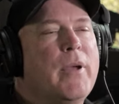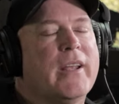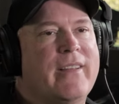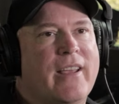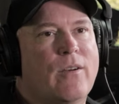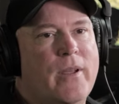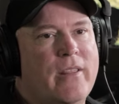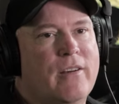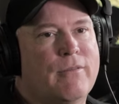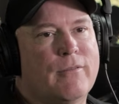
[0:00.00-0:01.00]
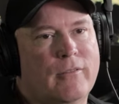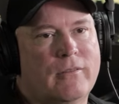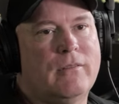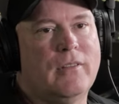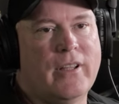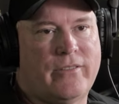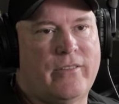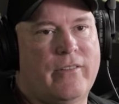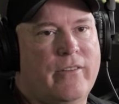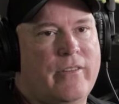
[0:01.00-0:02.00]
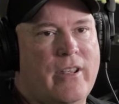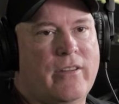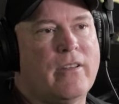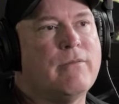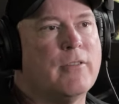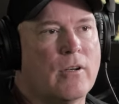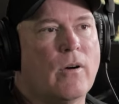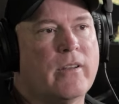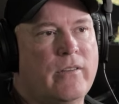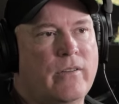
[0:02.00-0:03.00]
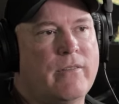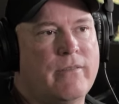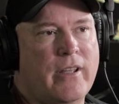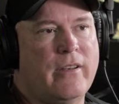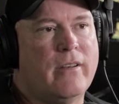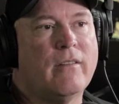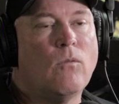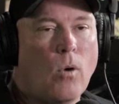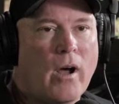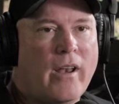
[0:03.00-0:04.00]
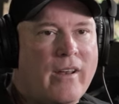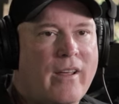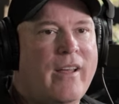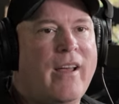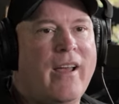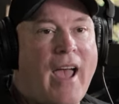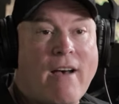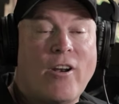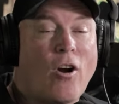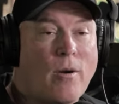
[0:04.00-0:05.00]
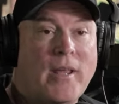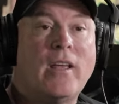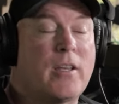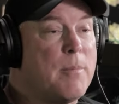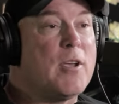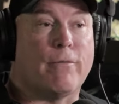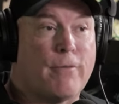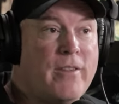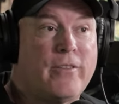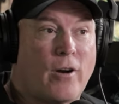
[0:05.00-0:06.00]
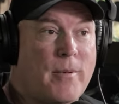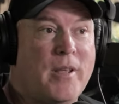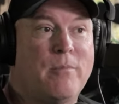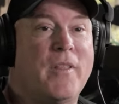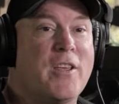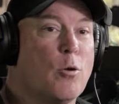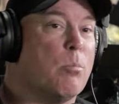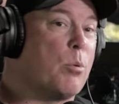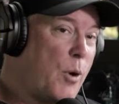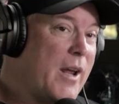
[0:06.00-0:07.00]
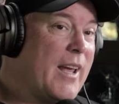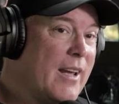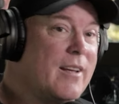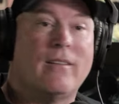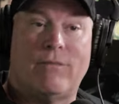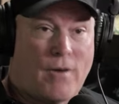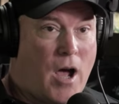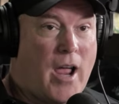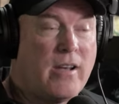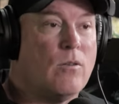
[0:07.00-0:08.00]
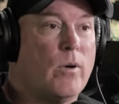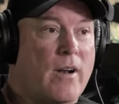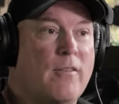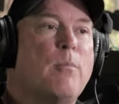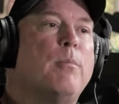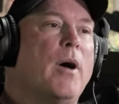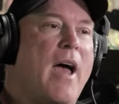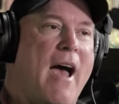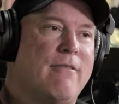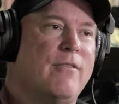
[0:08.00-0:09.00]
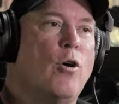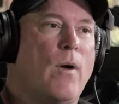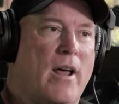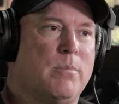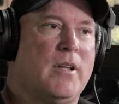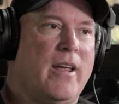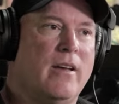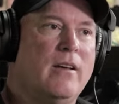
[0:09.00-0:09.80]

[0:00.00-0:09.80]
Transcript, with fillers: big takeaway there for listeners is if you're going to an event, one, have an army. It could be your friend's army that you're bringing, fine, whatever, but know how to play. Have some